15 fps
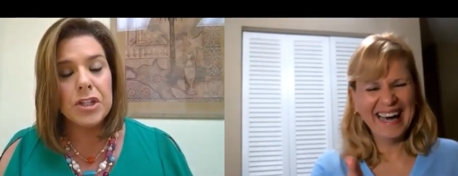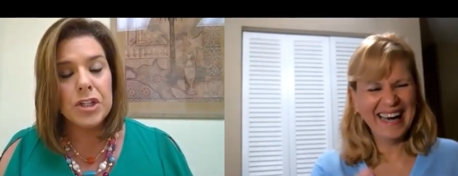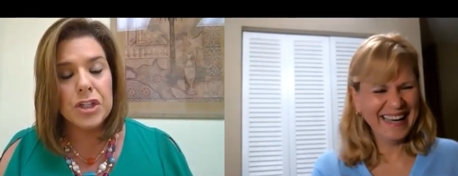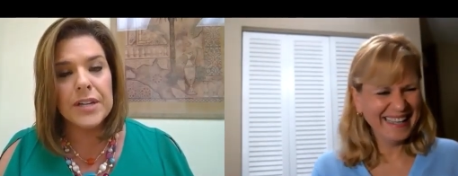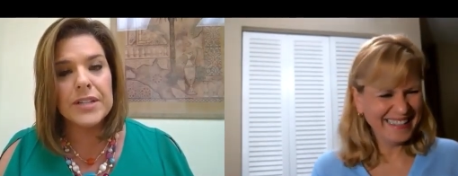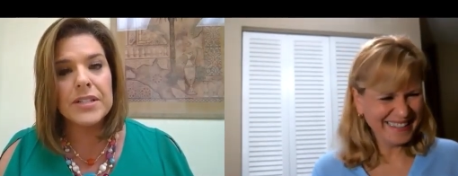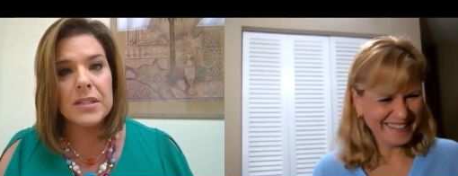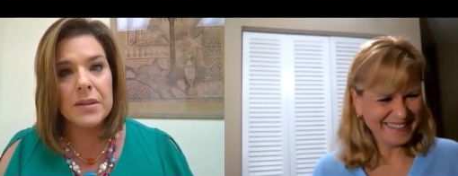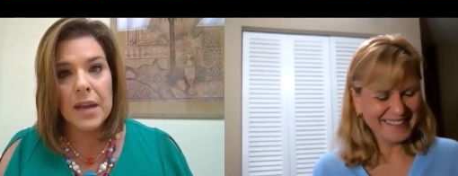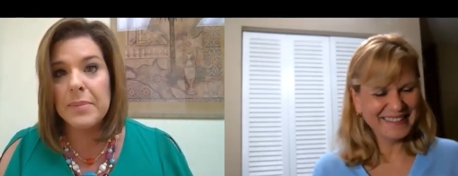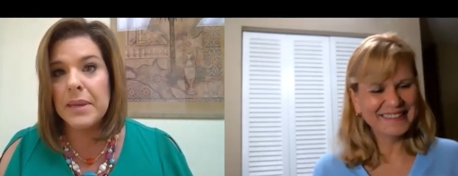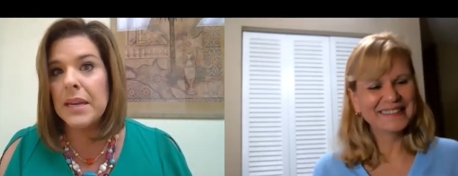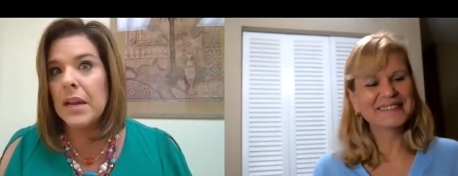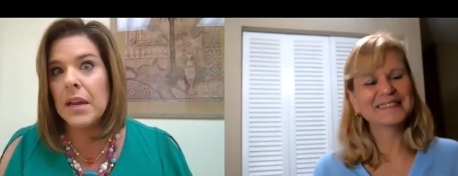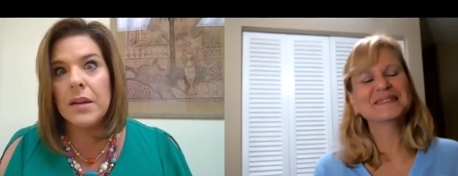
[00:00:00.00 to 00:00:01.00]
Speaker 1: just, I mean,
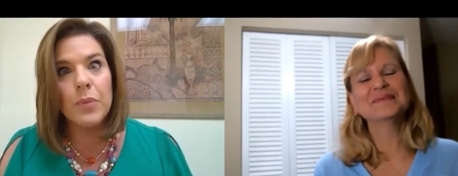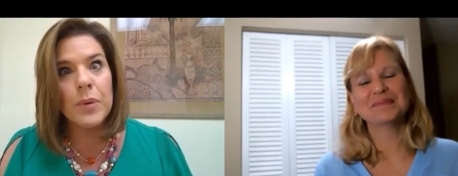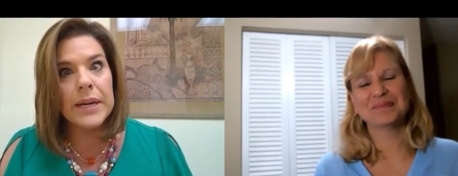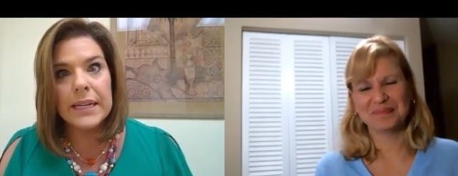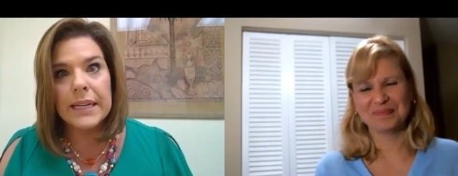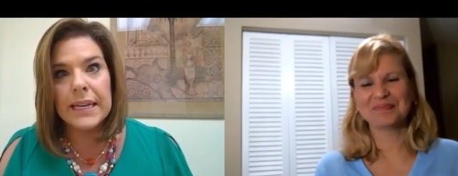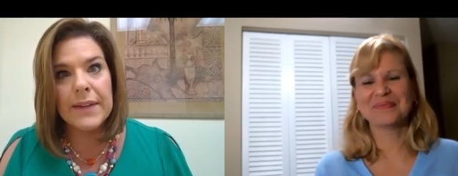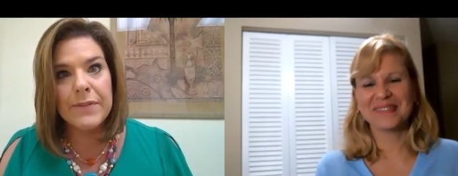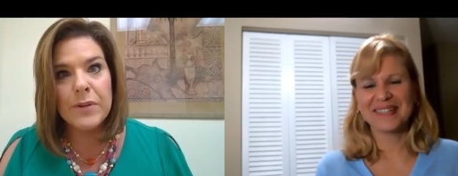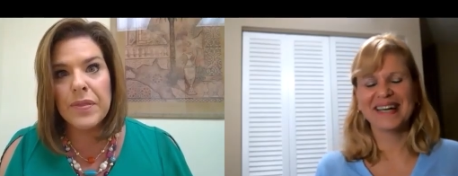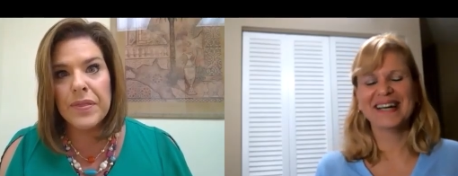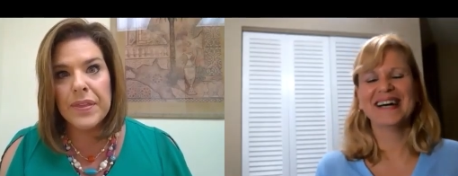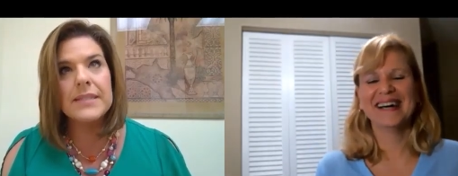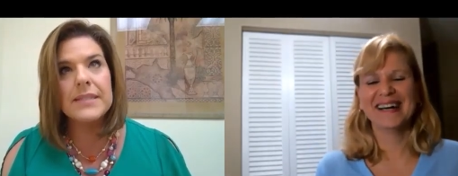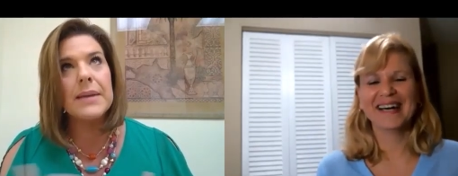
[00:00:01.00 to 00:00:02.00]
really, everyone thinks
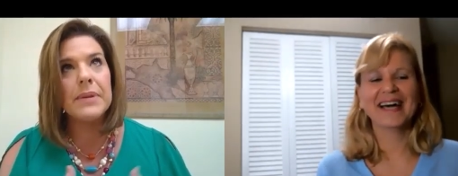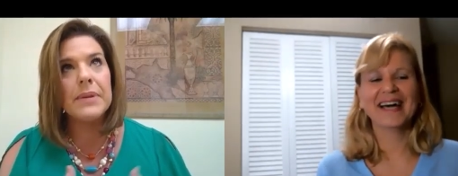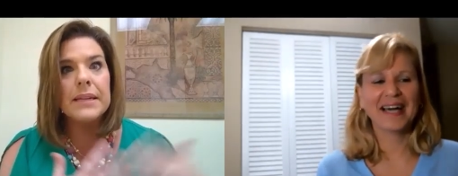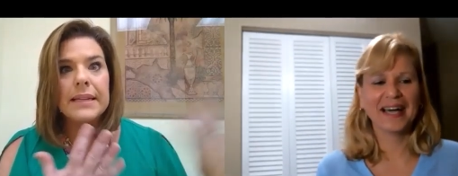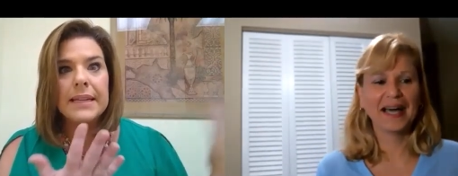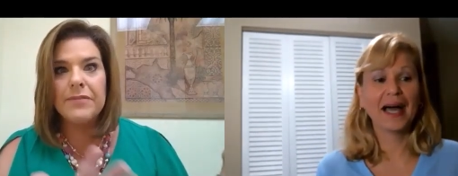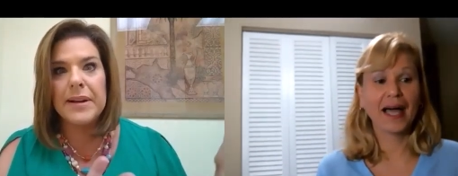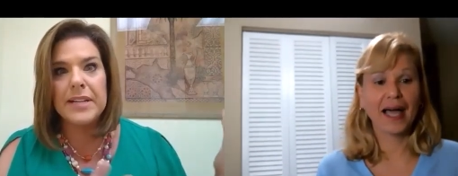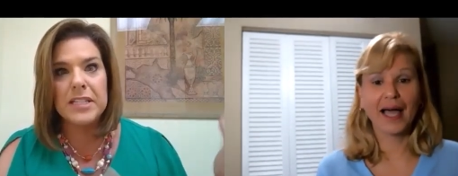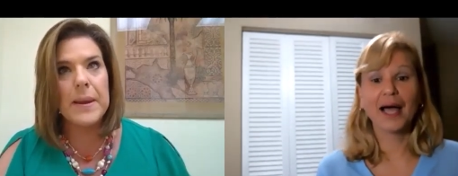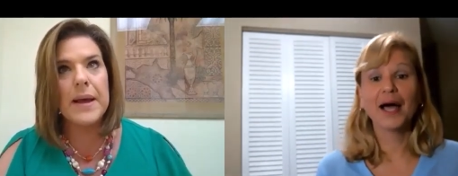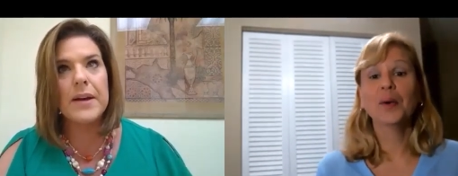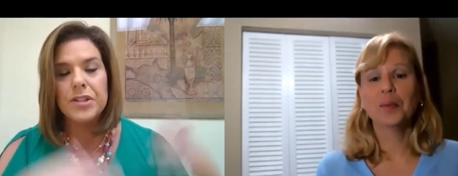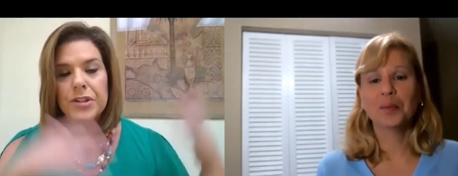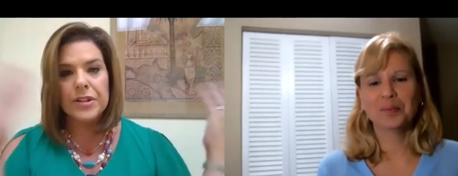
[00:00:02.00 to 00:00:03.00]
I'm going to leave my spouse and
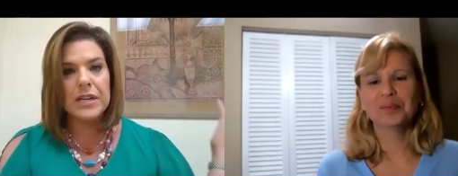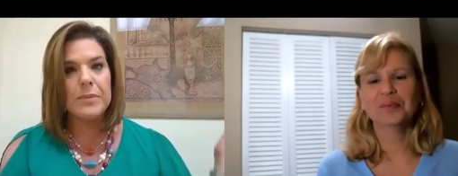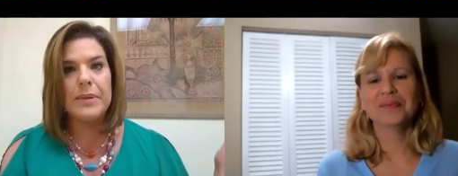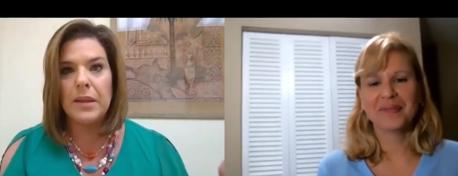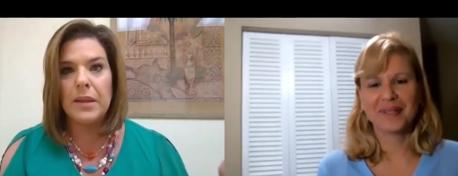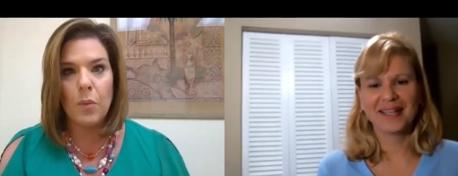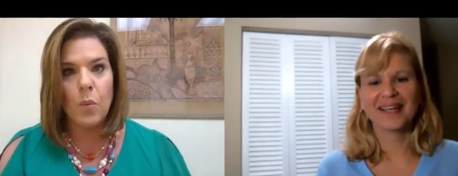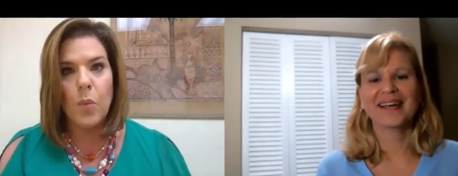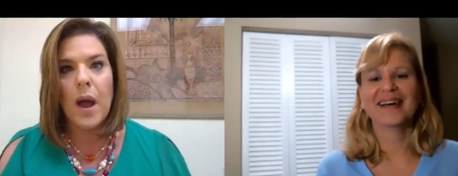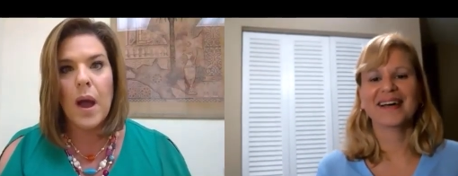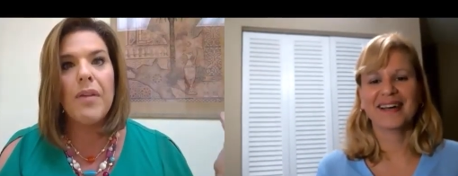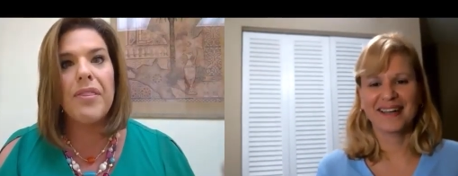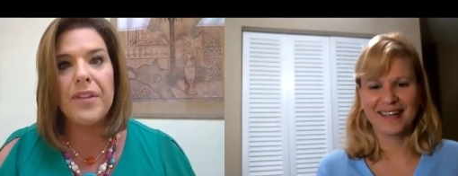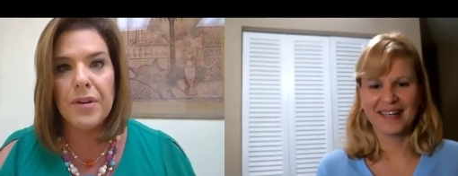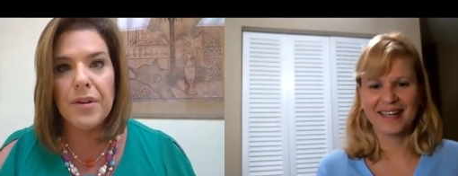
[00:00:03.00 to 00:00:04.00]
they're going to be
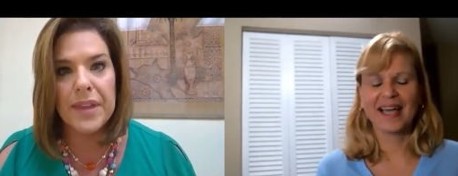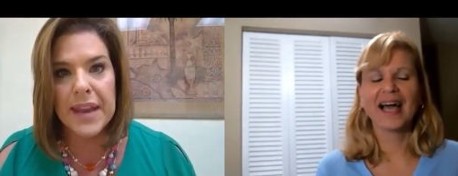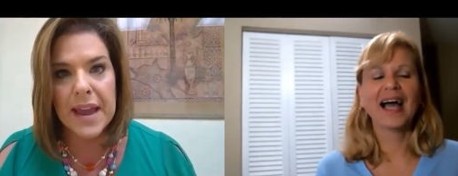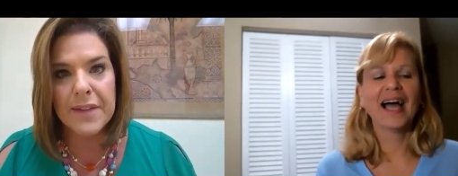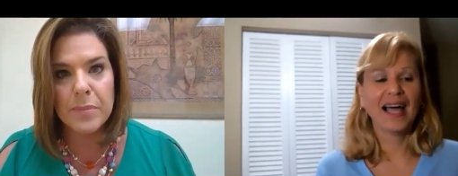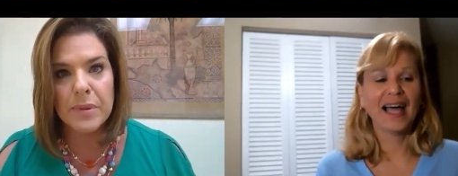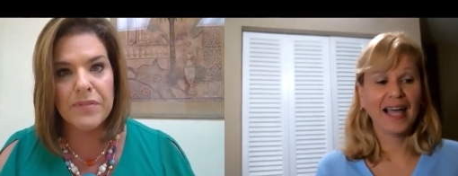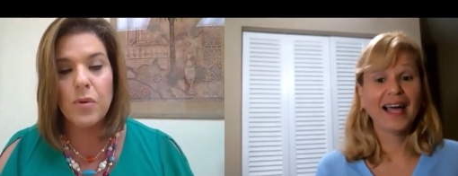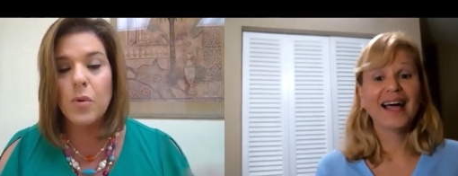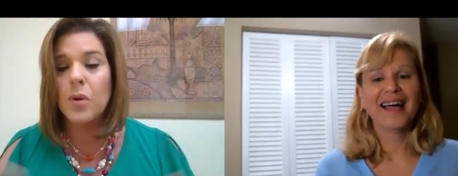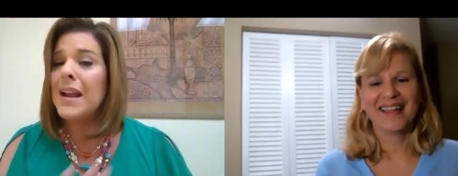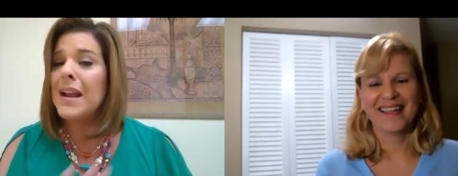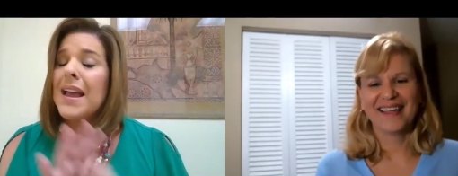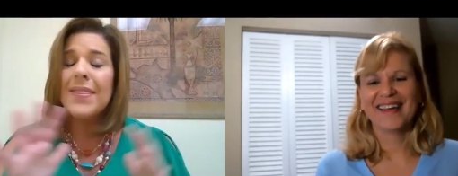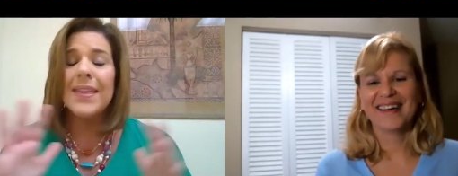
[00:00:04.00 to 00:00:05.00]
wealthier than ever before.
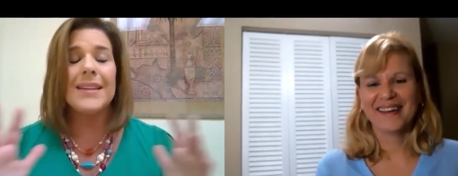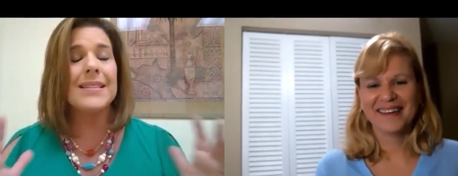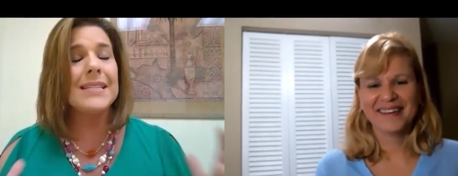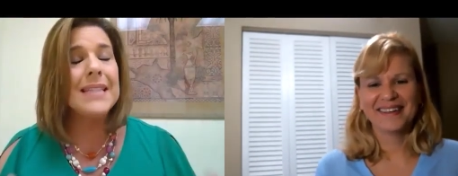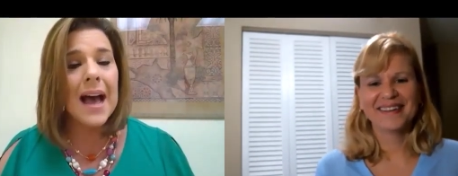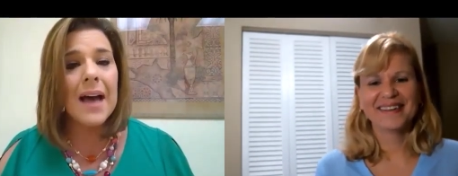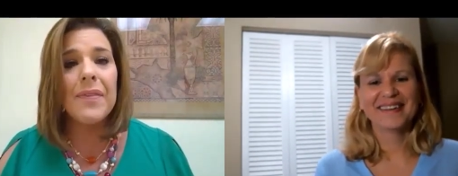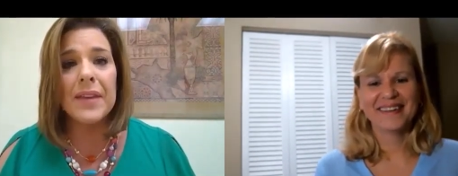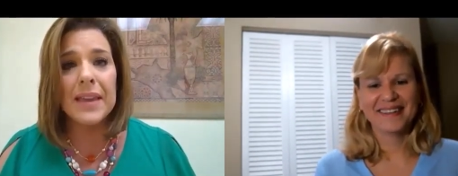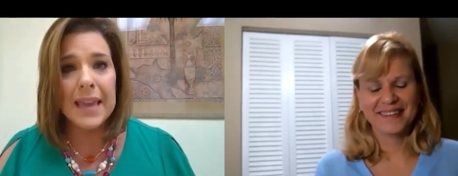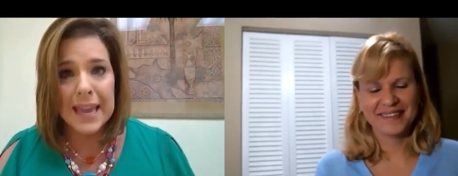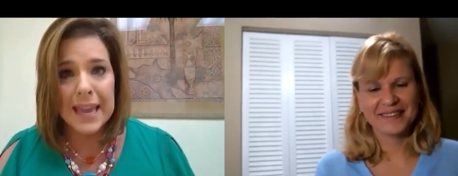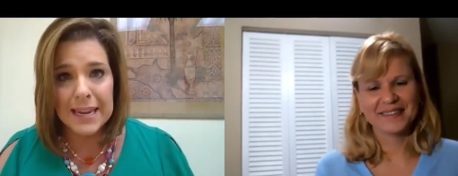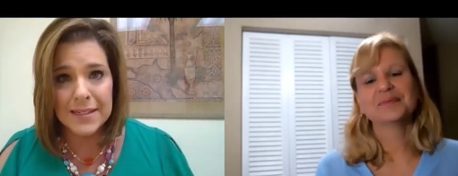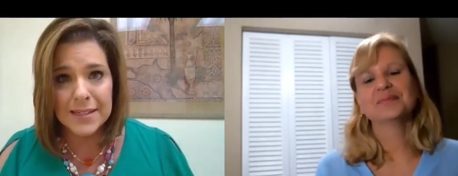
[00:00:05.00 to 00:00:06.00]
That is not the
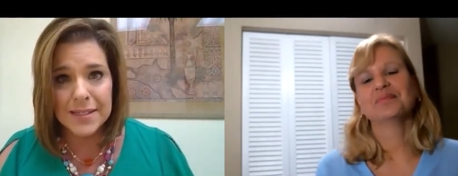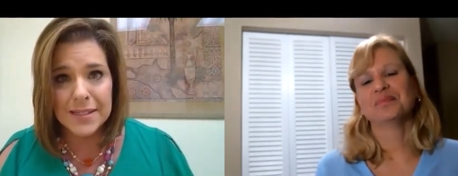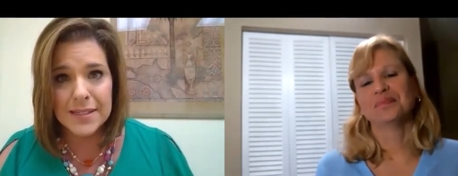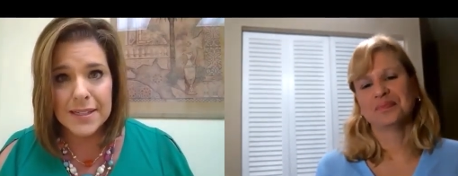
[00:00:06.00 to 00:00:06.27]
case.